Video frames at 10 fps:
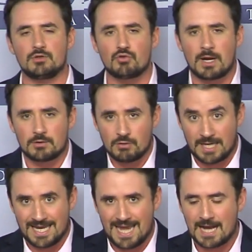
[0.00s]
try to try to
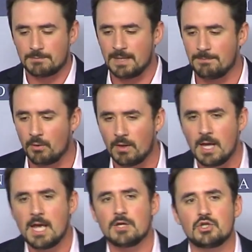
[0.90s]
connect people
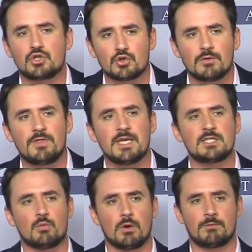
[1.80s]
just certain things
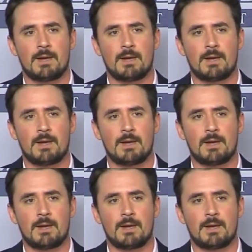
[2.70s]
that work with